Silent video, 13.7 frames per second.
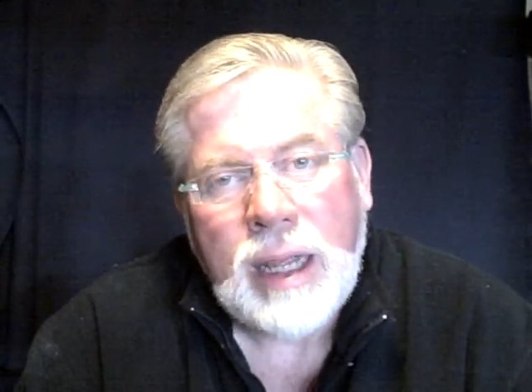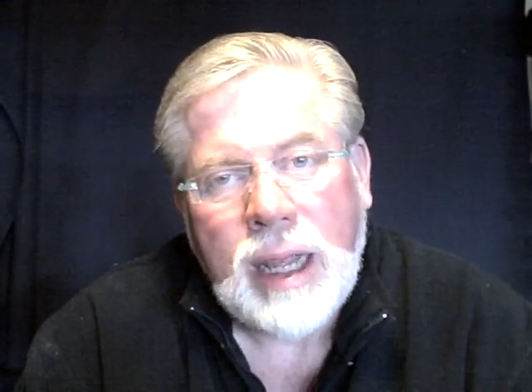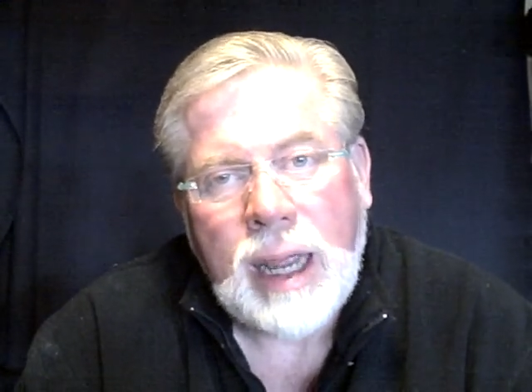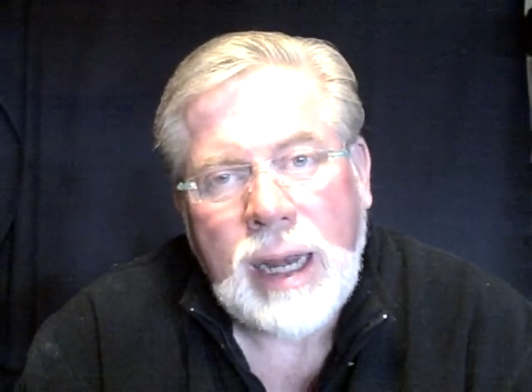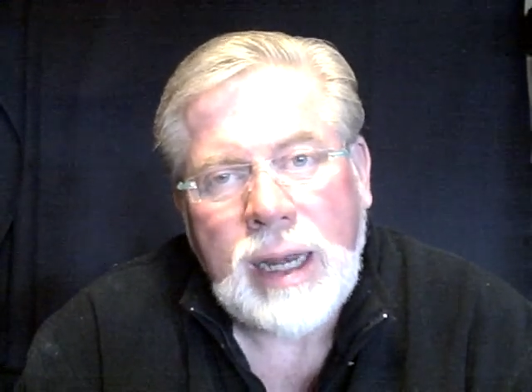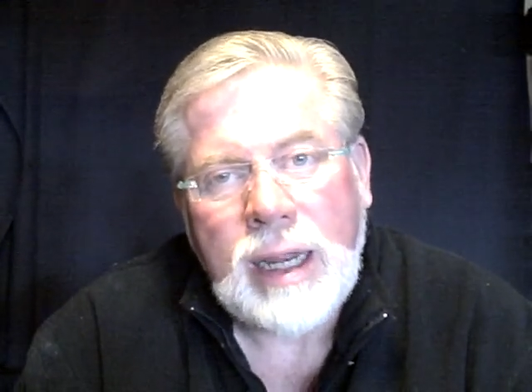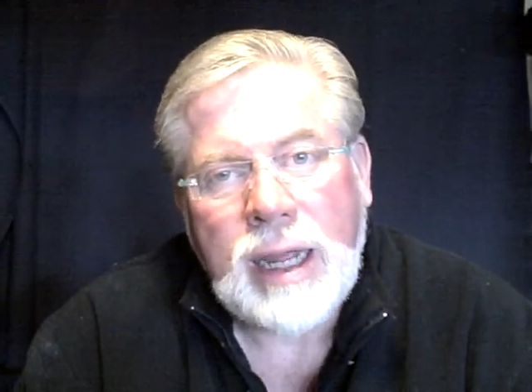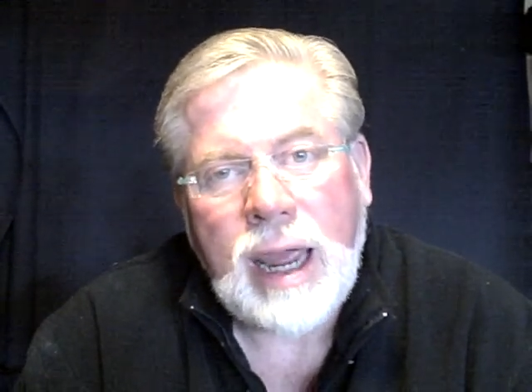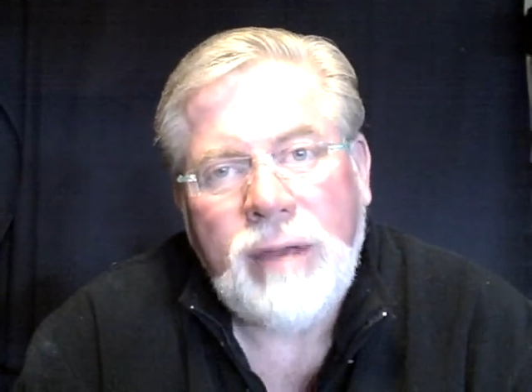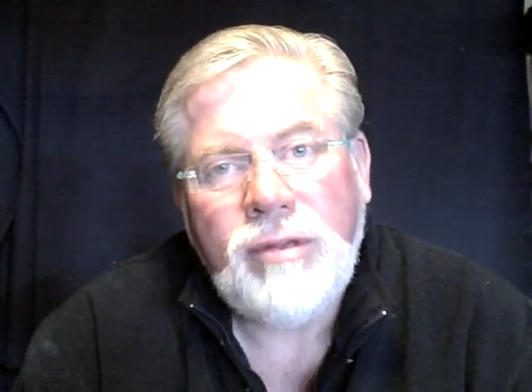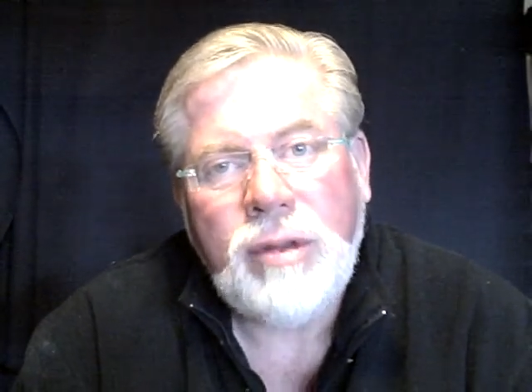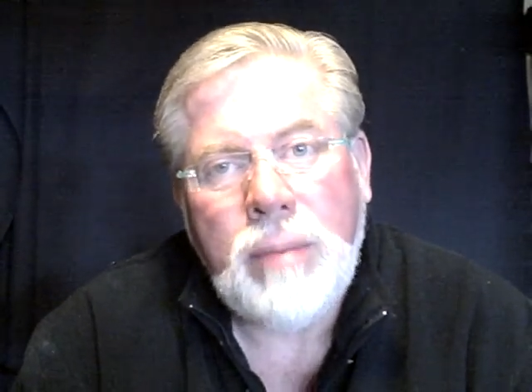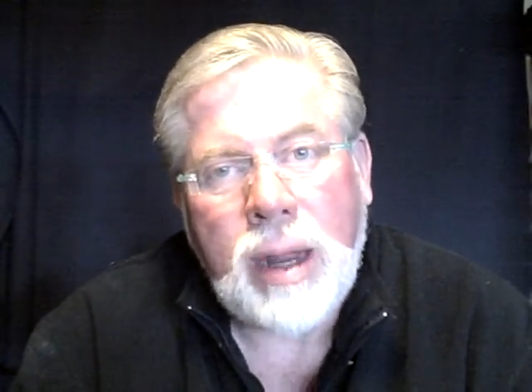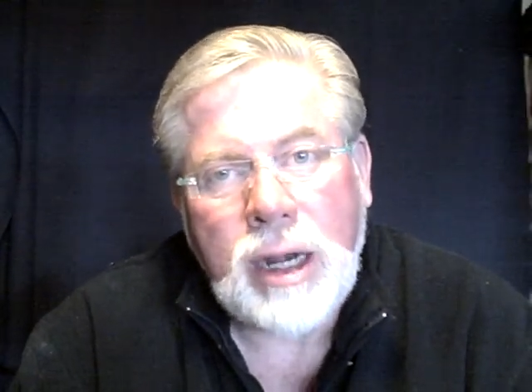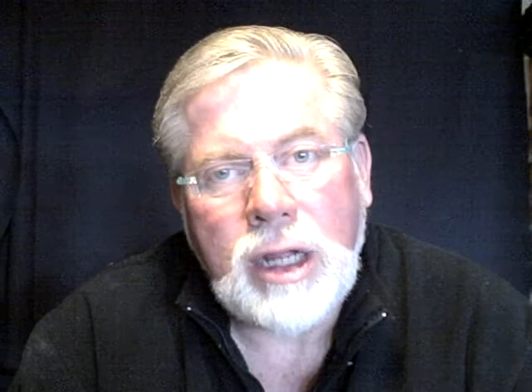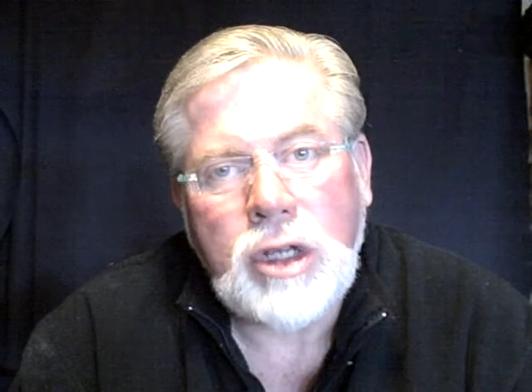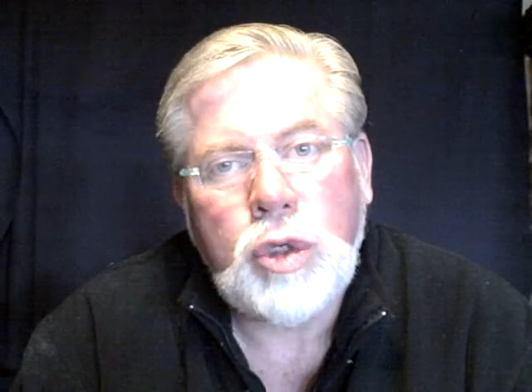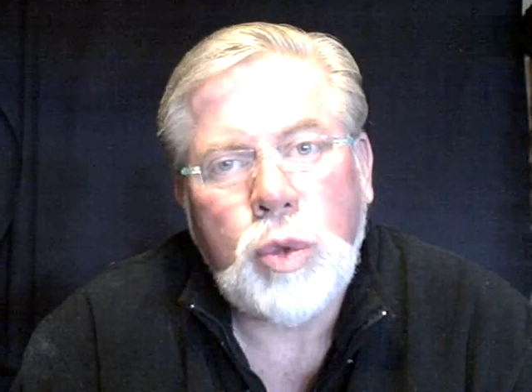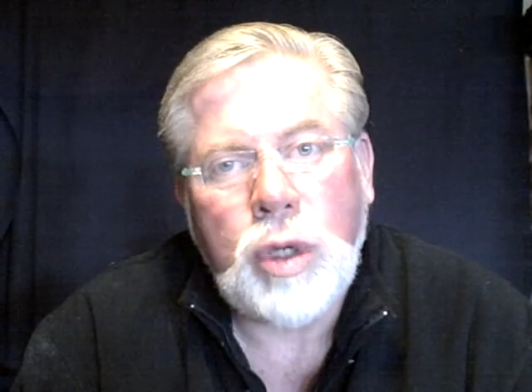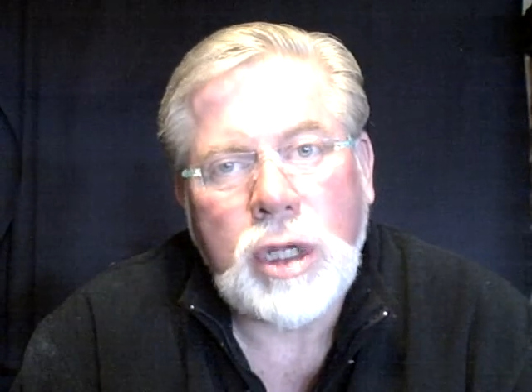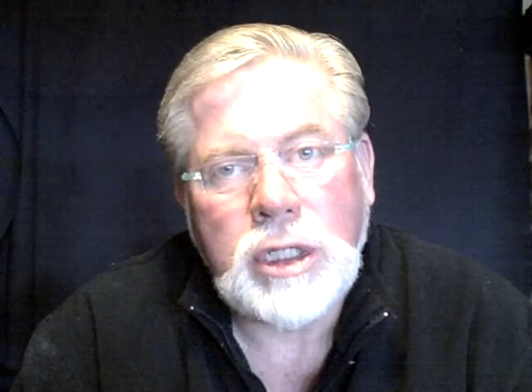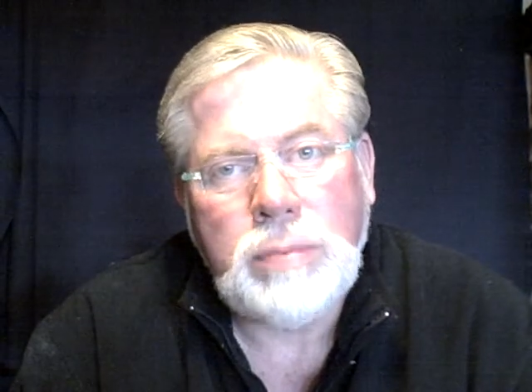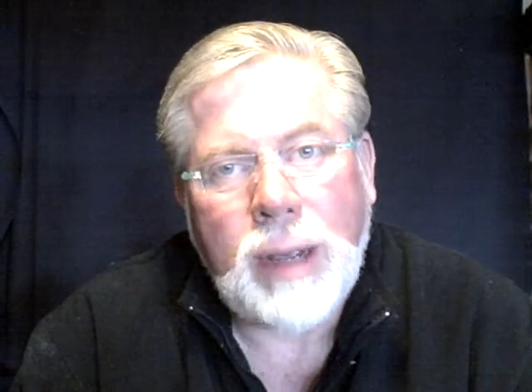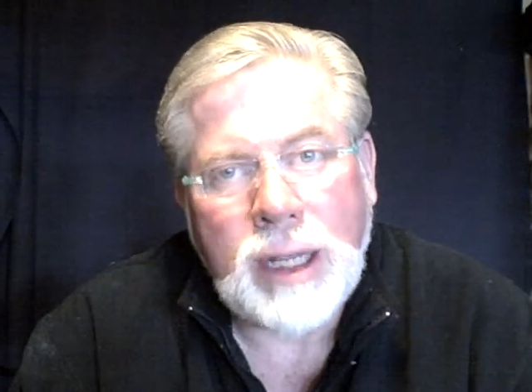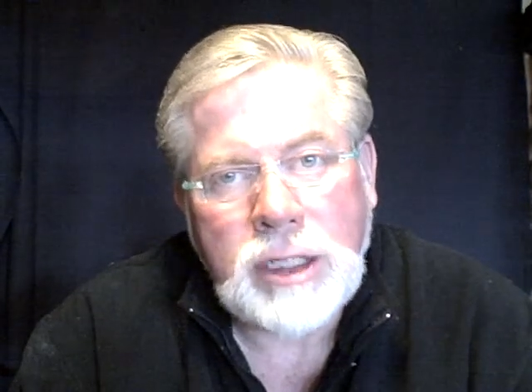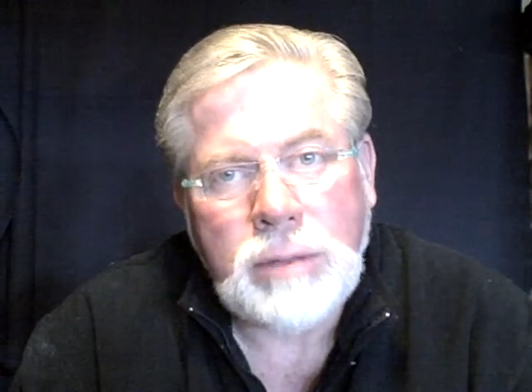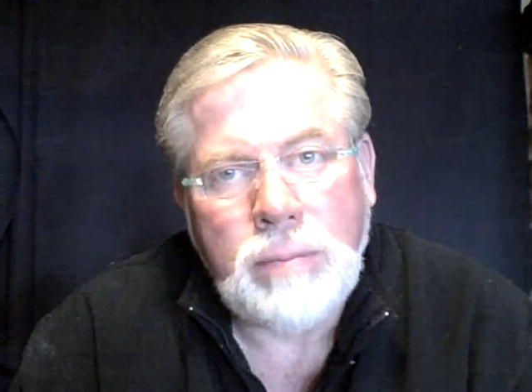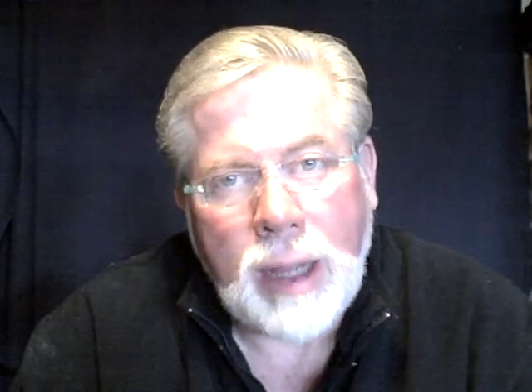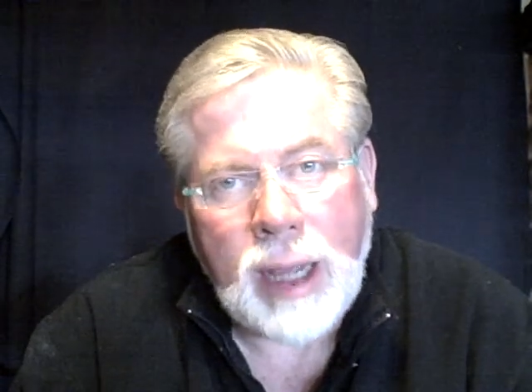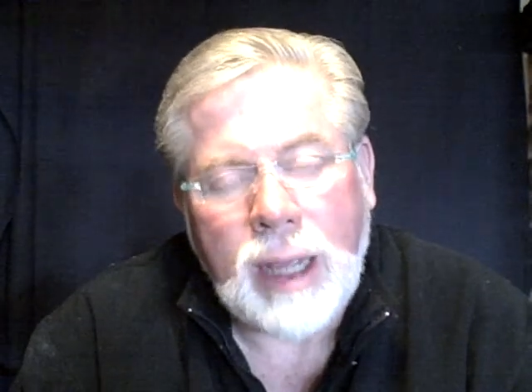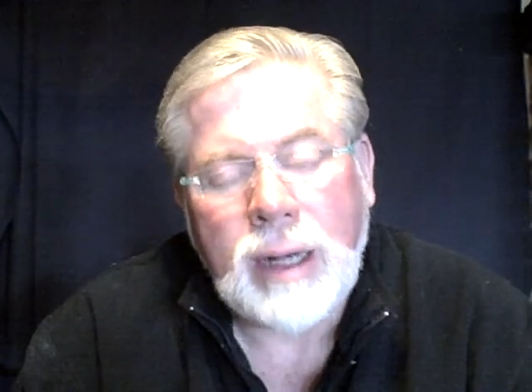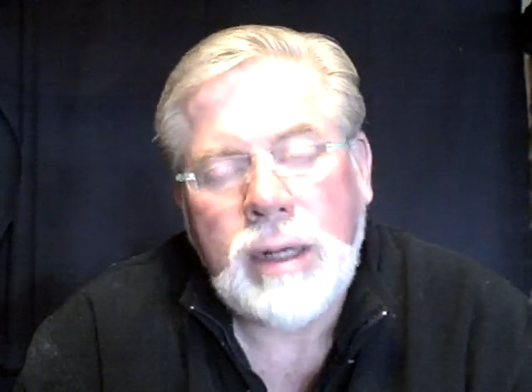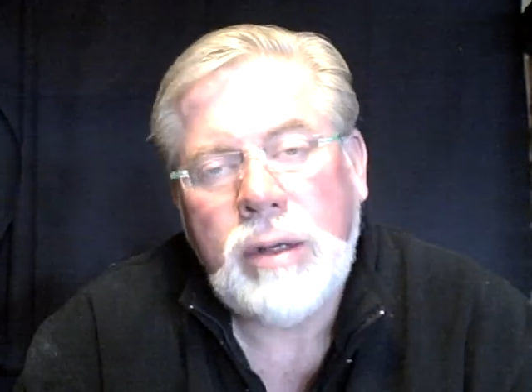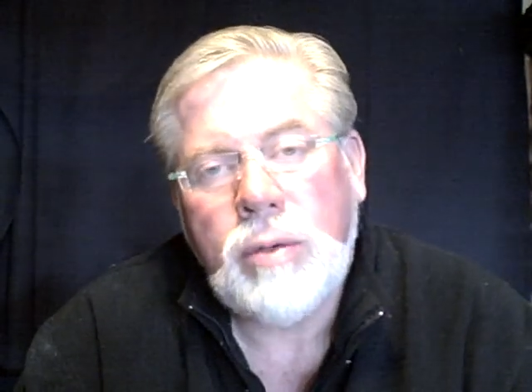and he gave the money to his best man,